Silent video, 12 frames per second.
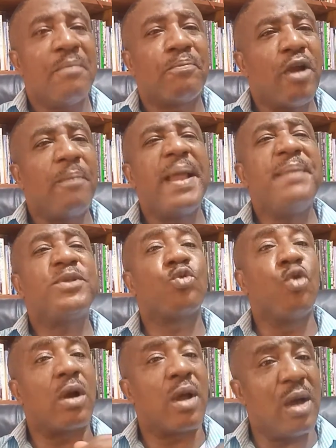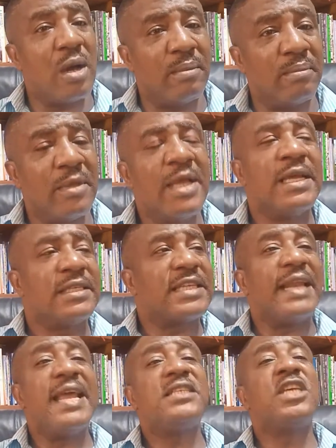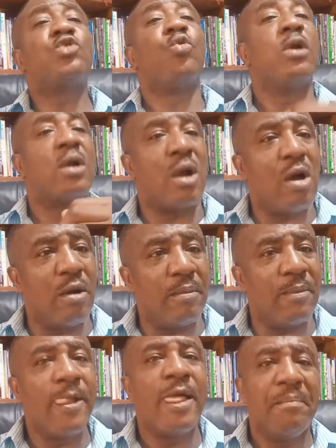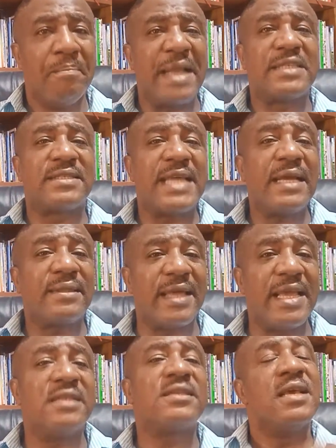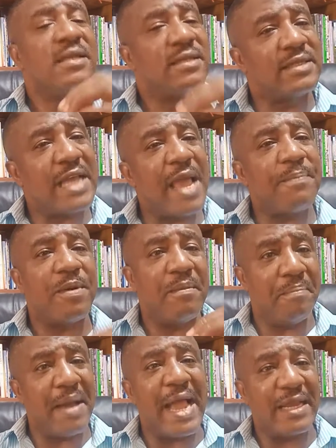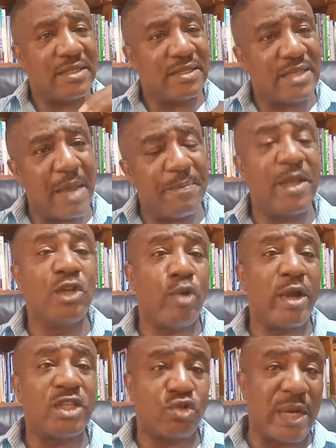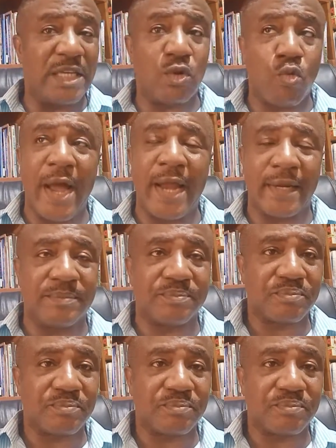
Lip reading: Problems will come. Challenges will come. But take things step by step in 2021.